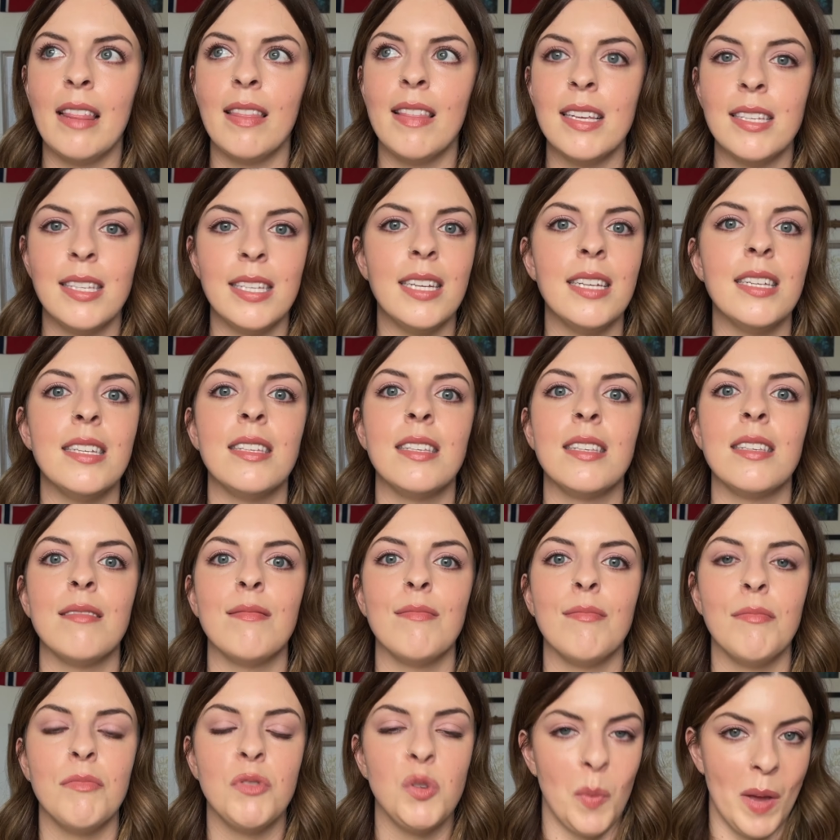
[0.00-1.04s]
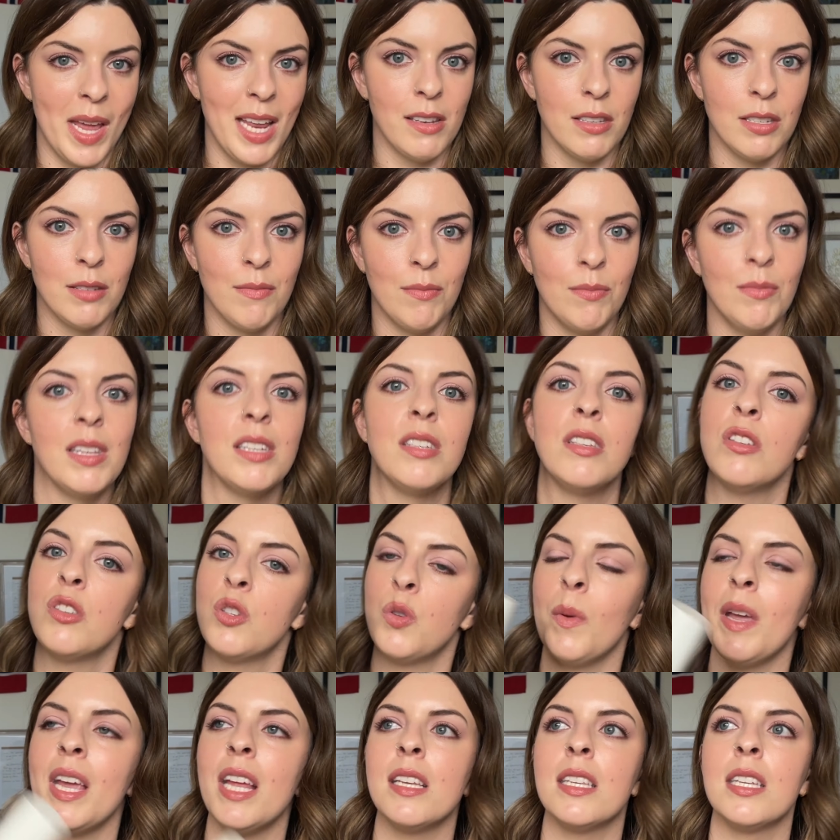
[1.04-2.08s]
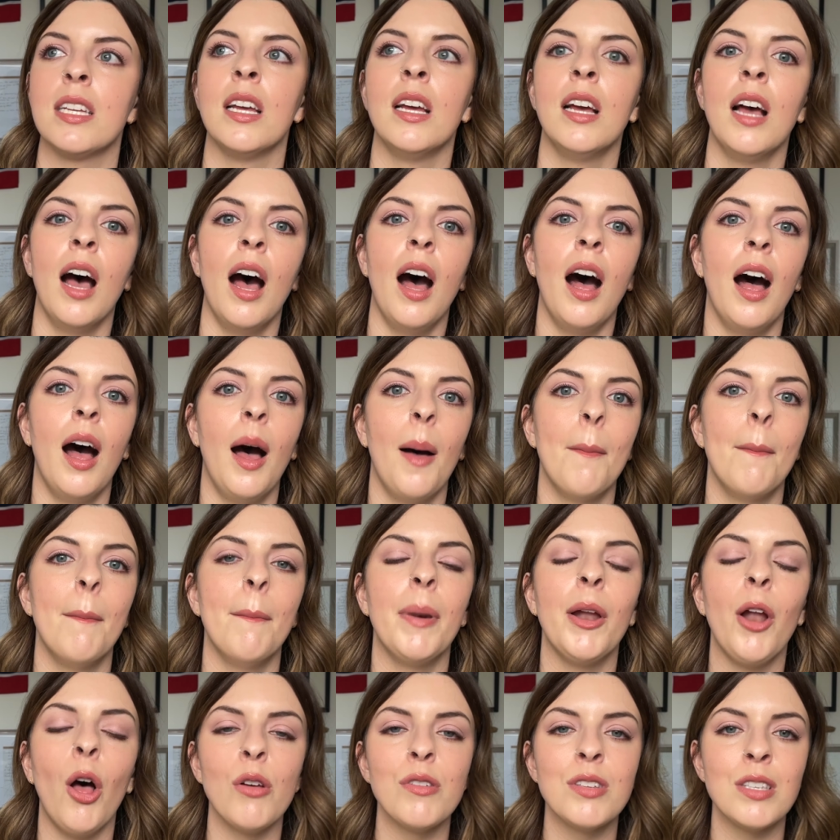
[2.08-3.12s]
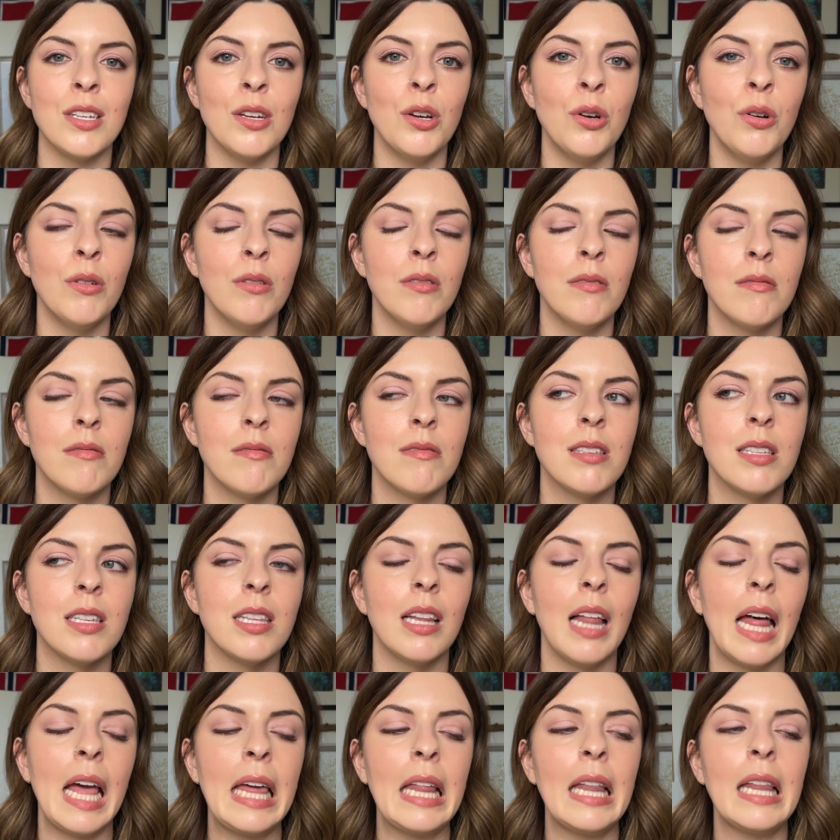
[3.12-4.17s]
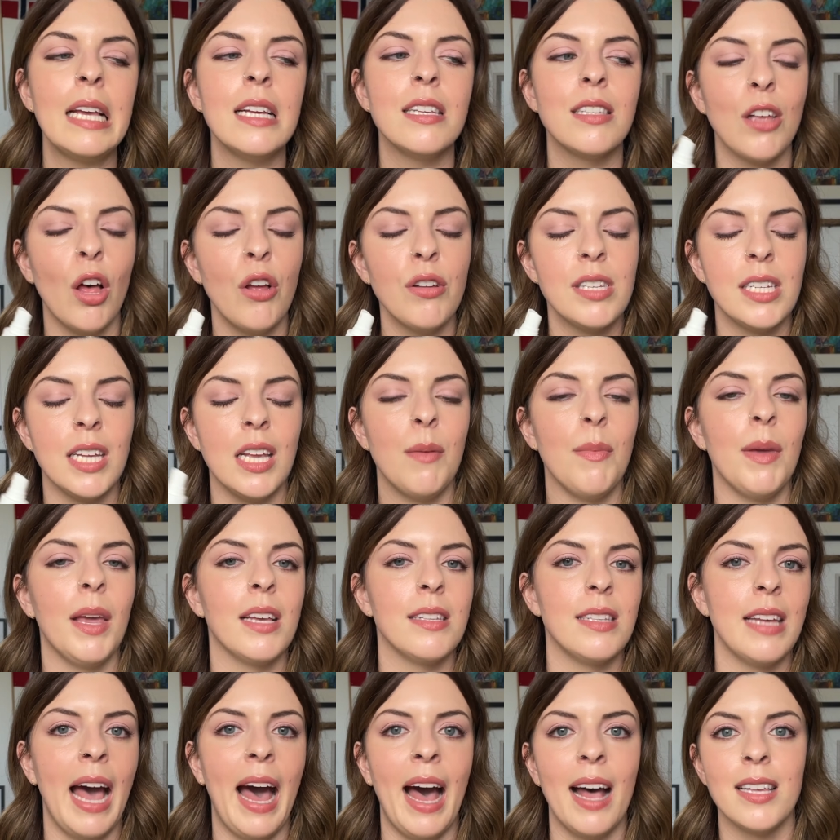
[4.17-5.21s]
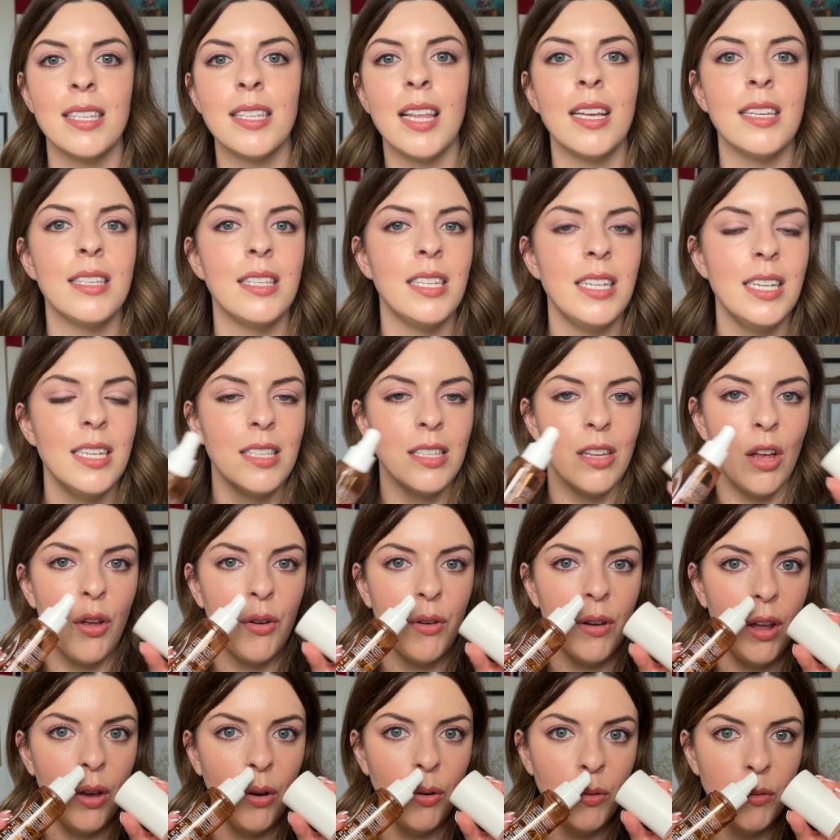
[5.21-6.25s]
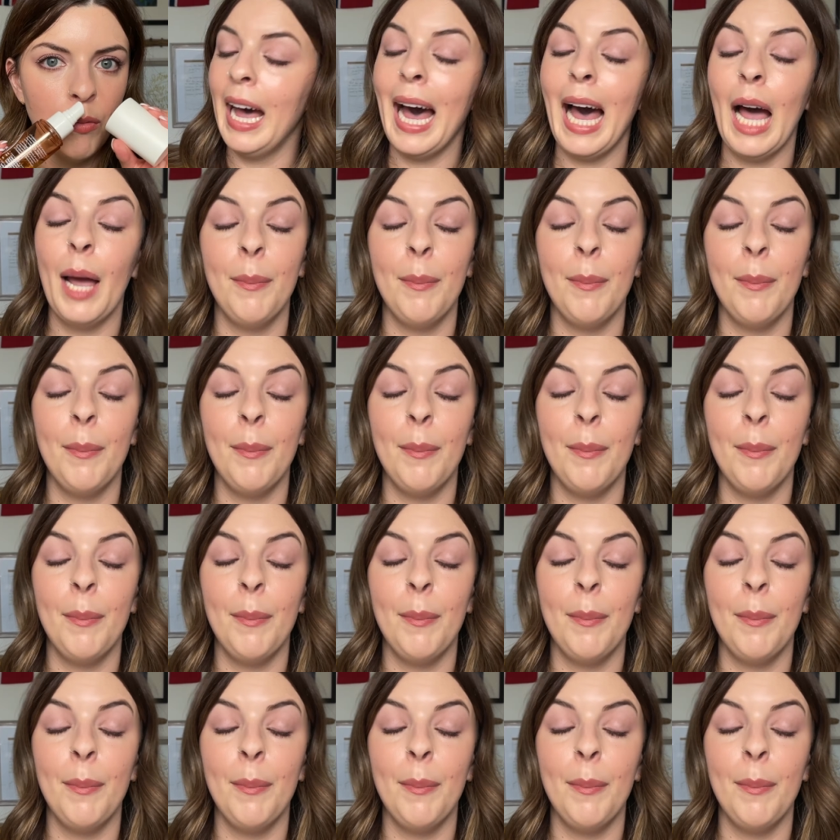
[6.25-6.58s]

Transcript: this is sweet. This is sweet, but also slightly salty because it has that sea salt note. I